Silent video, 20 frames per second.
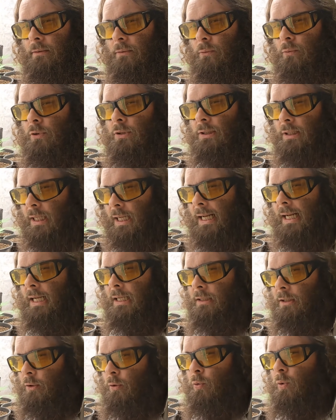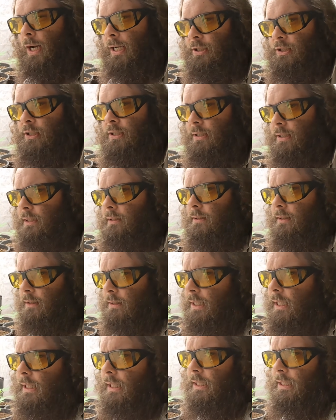was kind of questioning the
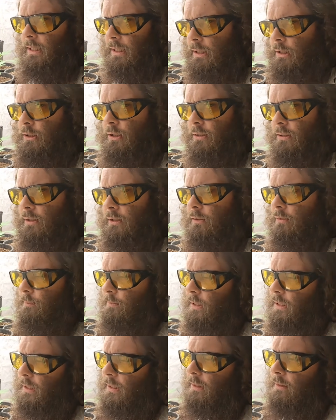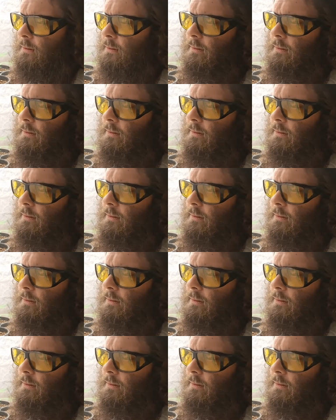lineage a little bit.